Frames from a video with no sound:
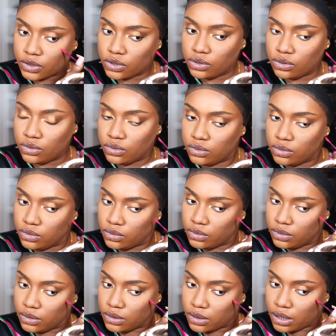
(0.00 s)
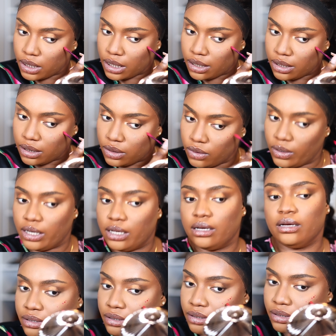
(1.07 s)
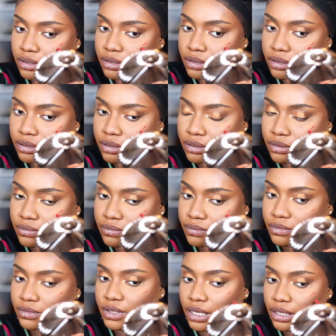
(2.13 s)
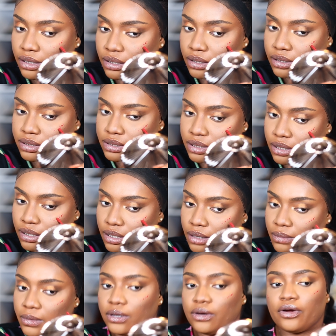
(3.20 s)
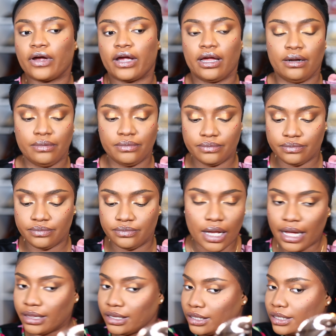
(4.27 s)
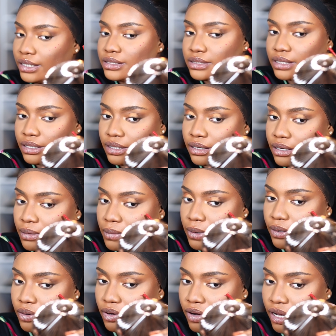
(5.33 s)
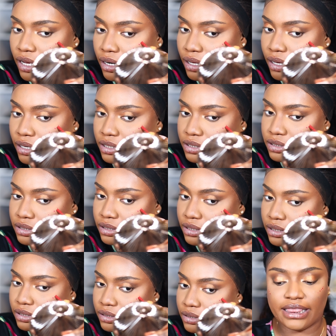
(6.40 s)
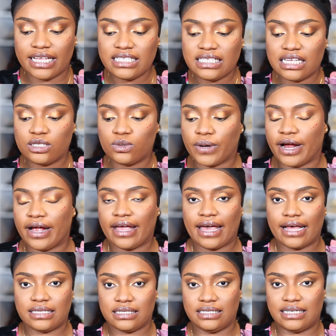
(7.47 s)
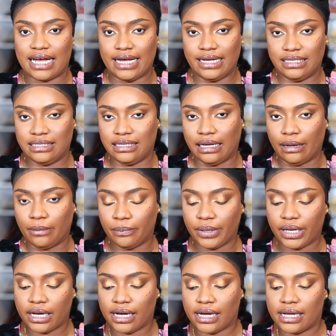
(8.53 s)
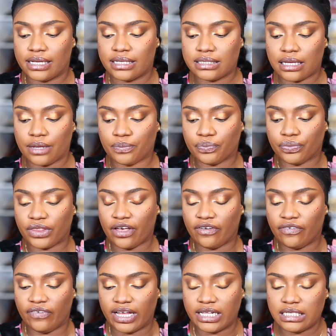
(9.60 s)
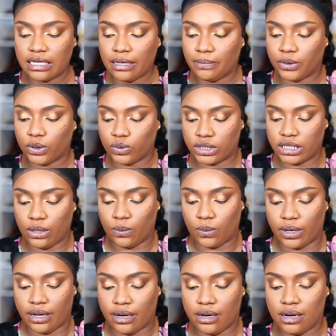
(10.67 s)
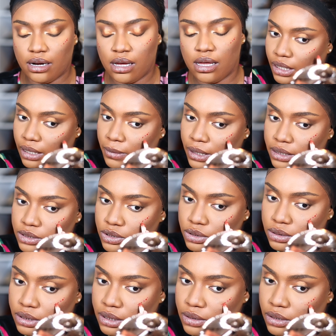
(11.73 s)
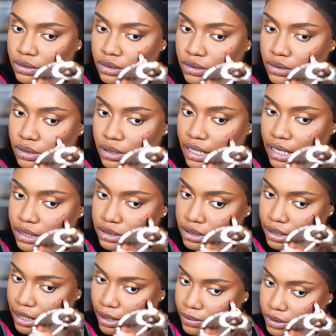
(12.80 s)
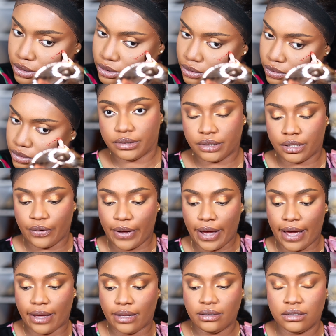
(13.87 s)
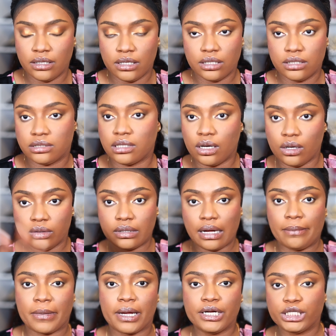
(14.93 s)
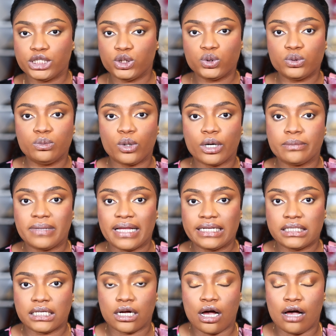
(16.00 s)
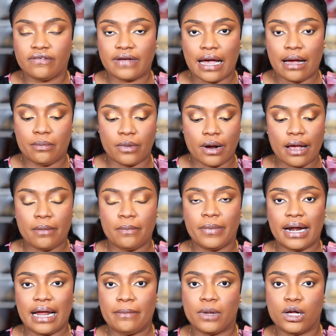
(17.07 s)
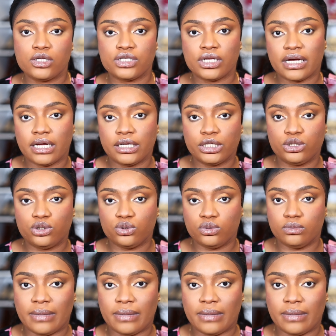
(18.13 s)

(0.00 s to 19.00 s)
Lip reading: 2, and 3. Now we're gonna go in with the Soul Mattes. I think it's gonna come out great actually. This is where it gets dicey because the Fenty Beauty one, you know, it's a cream lipstick. Okay. So I'm gonna do more blending off camera, but I'm also gonna do